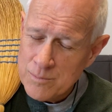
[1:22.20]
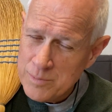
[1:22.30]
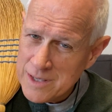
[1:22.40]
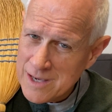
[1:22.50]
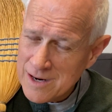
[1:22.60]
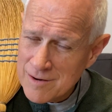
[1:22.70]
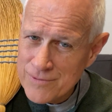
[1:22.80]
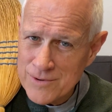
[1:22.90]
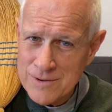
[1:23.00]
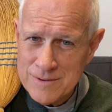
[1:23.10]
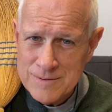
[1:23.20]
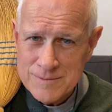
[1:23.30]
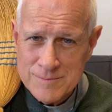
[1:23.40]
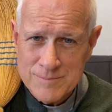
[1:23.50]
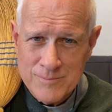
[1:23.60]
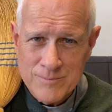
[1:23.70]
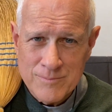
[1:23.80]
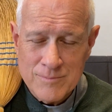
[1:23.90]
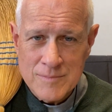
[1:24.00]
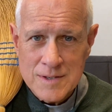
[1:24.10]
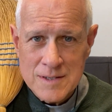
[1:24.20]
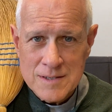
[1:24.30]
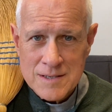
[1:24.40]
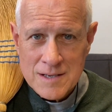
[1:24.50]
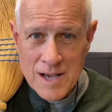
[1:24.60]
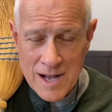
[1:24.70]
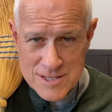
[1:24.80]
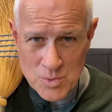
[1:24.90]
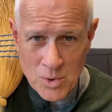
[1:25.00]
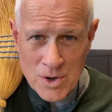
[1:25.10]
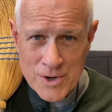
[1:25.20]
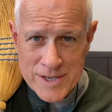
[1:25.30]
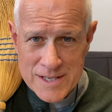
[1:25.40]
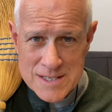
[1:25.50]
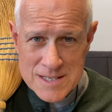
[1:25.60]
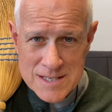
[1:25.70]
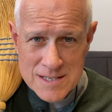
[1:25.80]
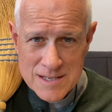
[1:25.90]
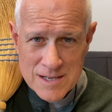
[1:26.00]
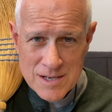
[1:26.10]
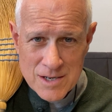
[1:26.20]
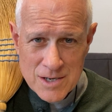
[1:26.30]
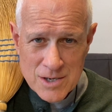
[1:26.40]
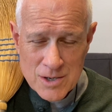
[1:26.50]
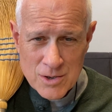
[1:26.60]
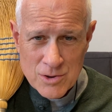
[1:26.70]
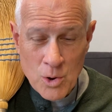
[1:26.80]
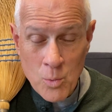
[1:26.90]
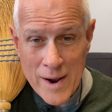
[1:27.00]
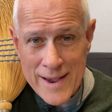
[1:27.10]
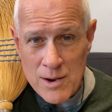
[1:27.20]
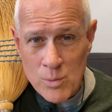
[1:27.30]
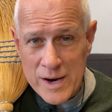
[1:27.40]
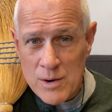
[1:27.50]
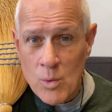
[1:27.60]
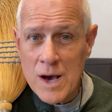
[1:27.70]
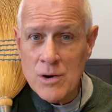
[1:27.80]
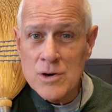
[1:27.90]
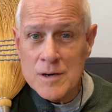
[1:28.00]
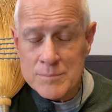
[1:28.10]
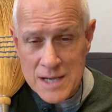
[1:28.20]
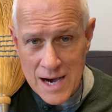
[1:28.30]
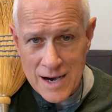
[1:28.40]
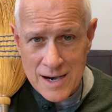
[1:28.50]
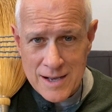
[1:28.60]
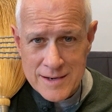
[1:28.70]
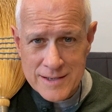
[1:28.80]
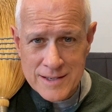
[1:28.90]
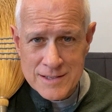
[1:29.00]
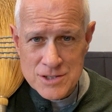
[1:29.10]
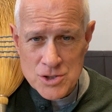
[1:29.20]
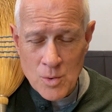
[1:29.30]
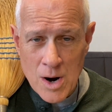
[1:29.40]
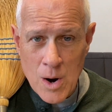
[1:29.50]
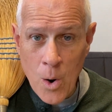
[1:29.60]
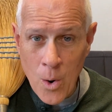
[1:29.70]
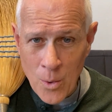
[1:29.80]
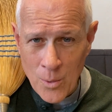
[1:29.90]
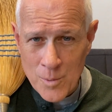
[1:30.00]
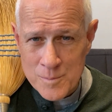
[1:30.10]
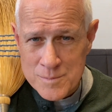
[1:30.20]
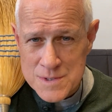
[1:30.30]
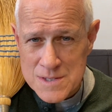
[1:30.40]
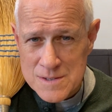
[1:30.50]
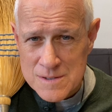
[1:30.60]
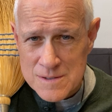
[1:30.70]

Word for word: Be careful. God's word is the way we welcome God into our homes,